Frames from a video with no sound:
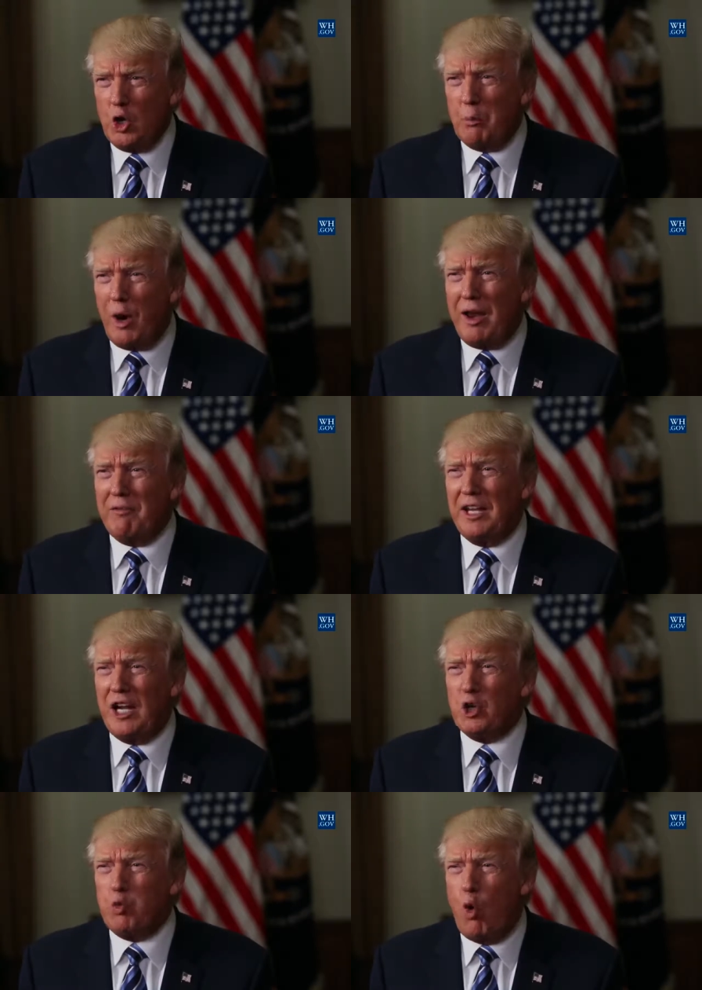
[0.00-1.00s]
Your brave
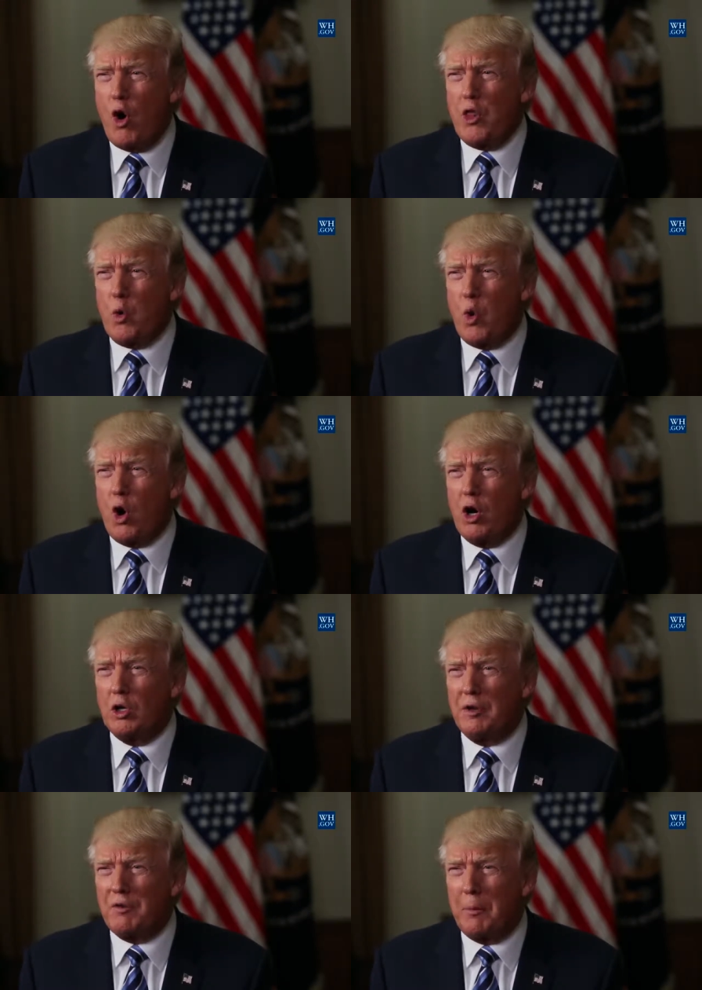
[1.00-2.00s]
leaders warned the
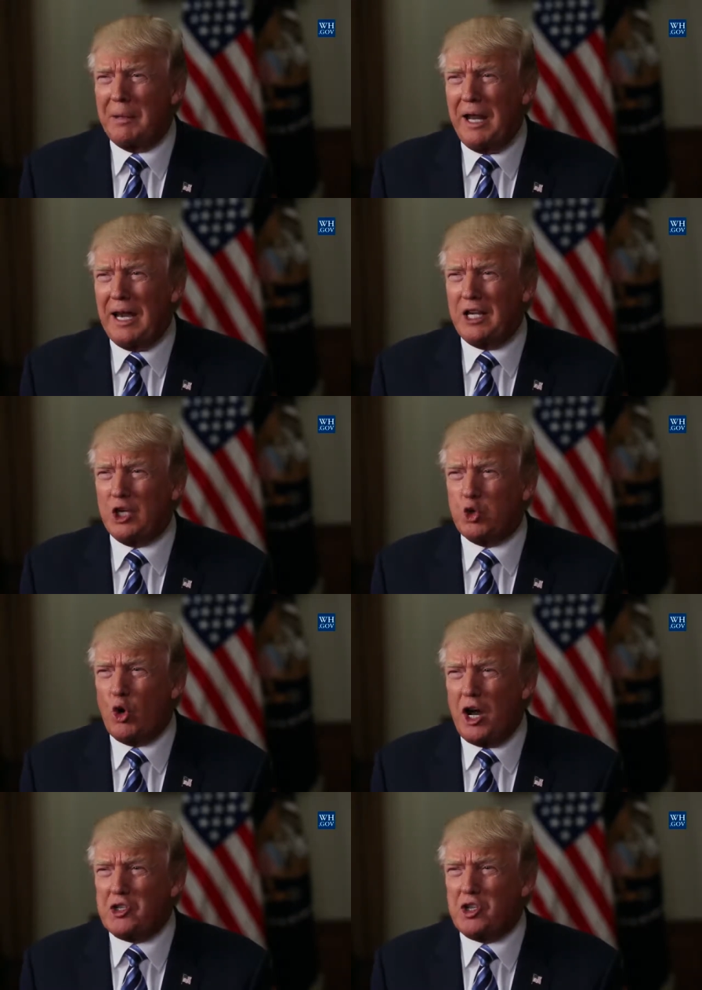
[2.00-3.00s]
world of the planned
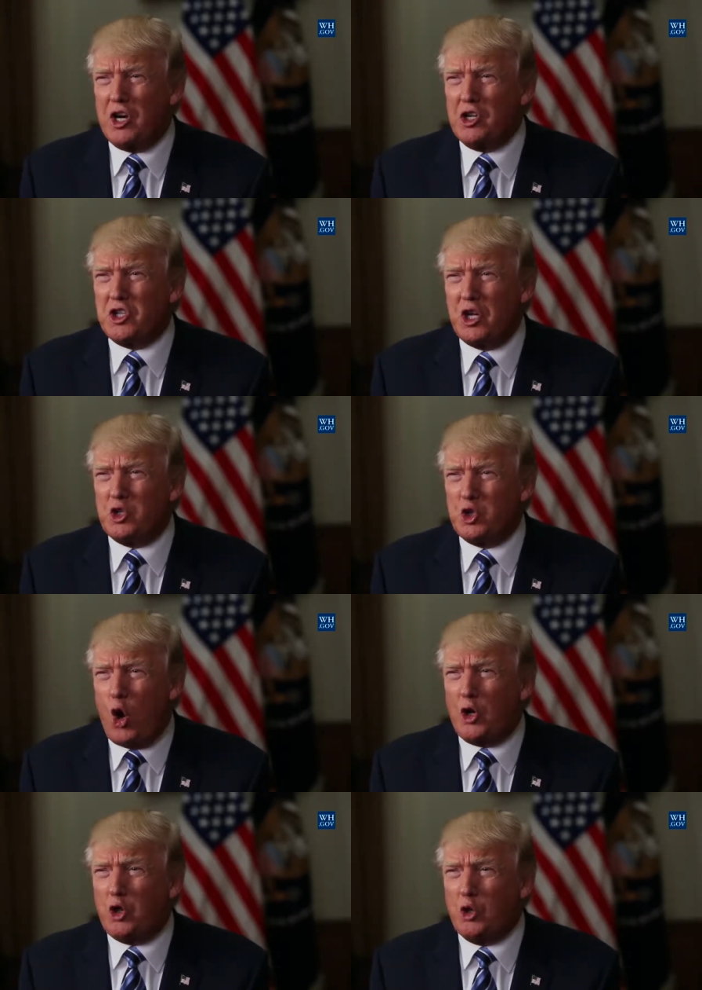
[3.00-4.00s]
atrocities that
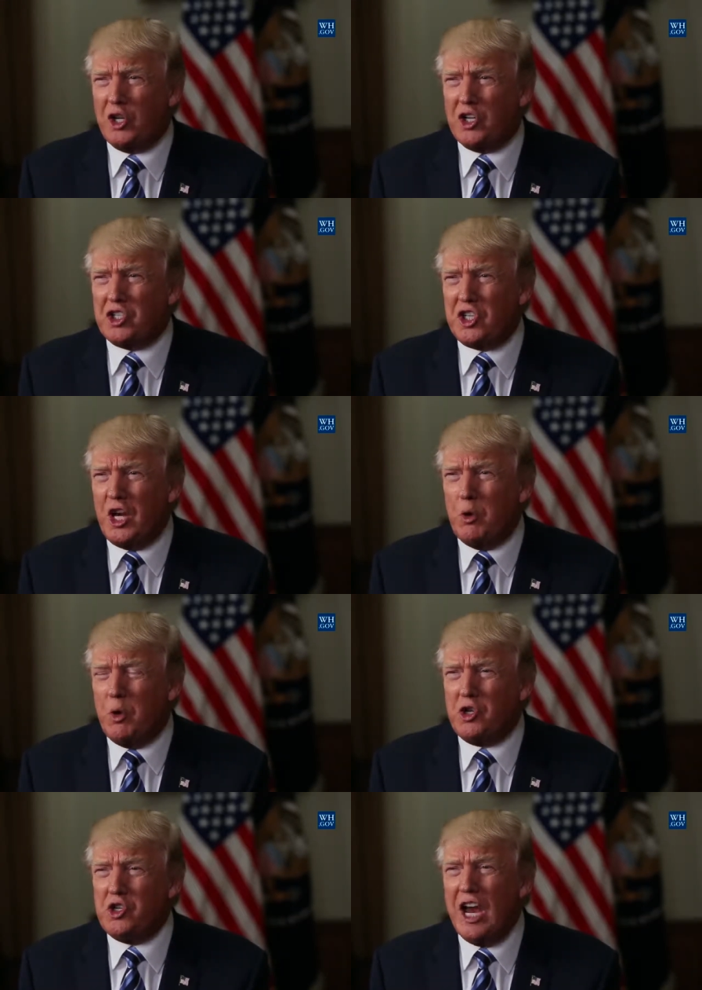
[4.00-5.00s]
sought to
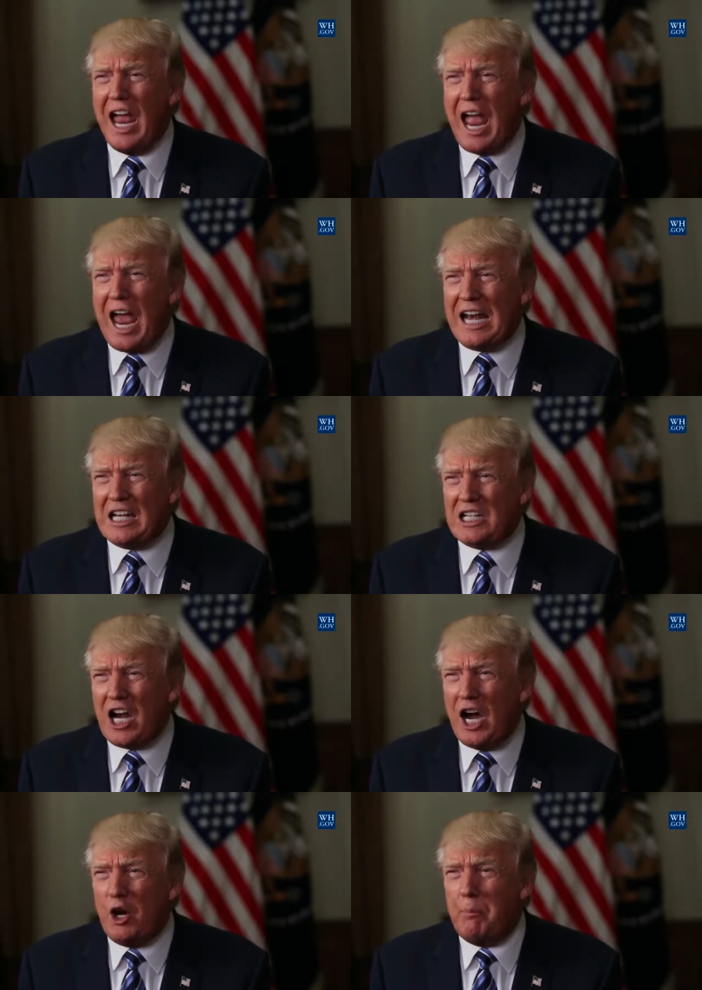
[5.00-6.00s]
extinguish an
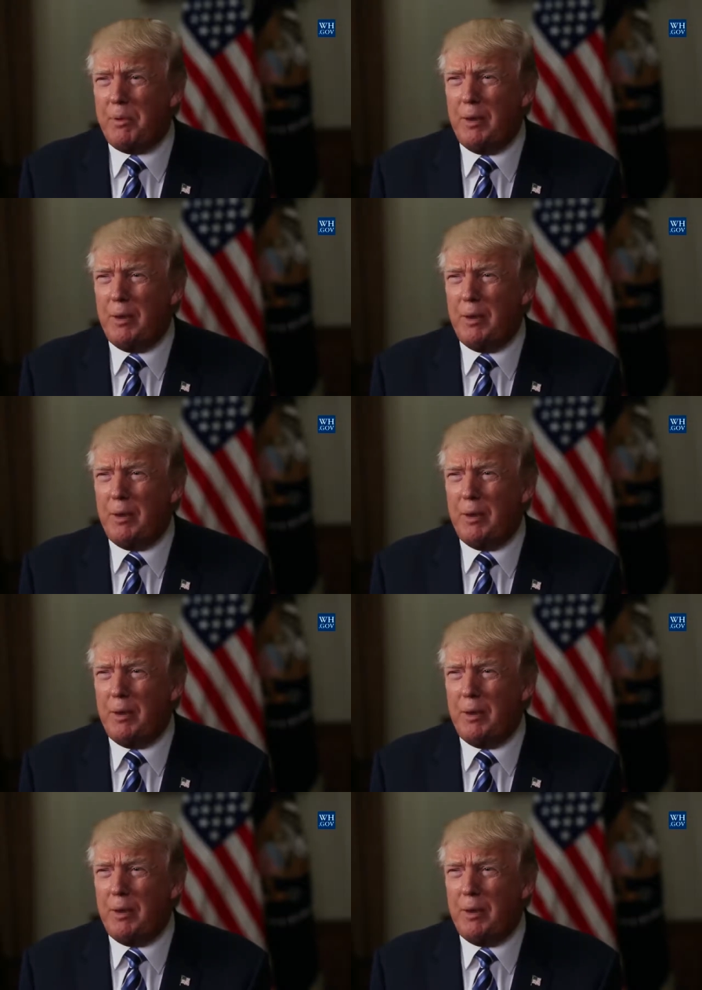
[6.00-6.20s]
entire